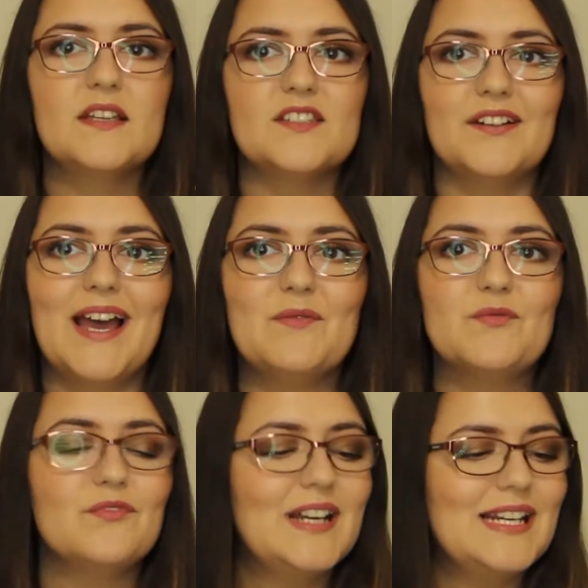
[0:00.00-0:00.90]
So I
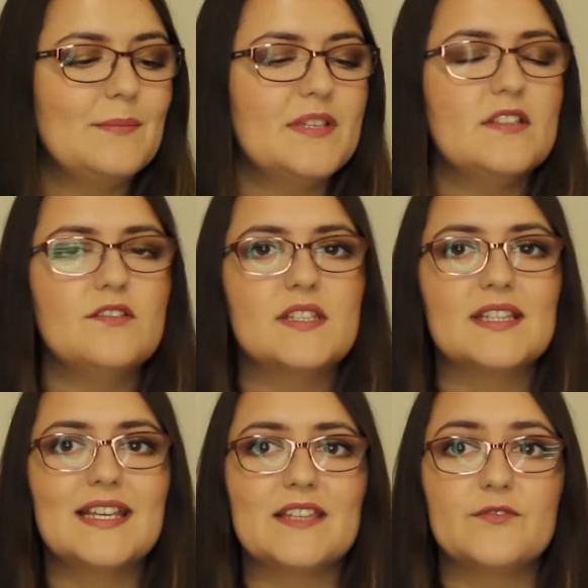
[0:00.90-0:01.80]
haven't really been
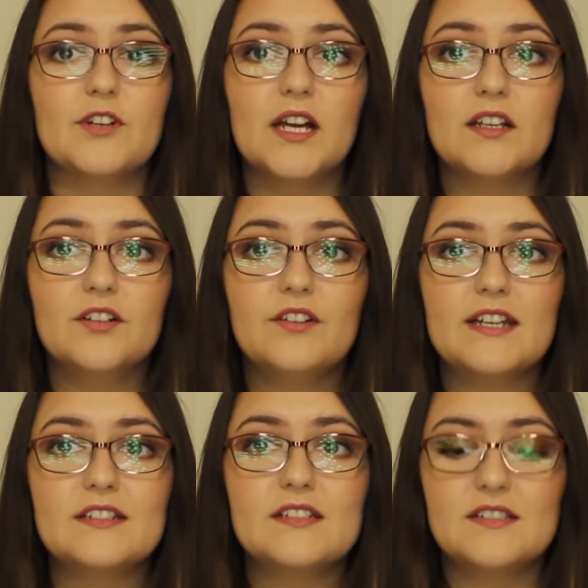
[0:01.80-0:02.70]
using these for colour
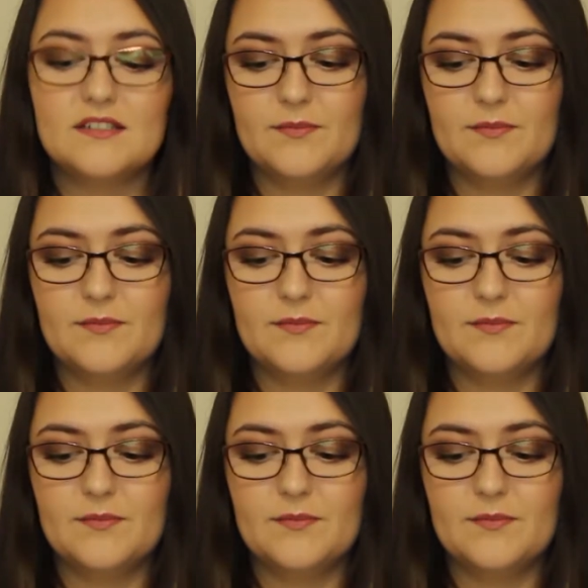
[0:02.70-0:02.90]
correctors.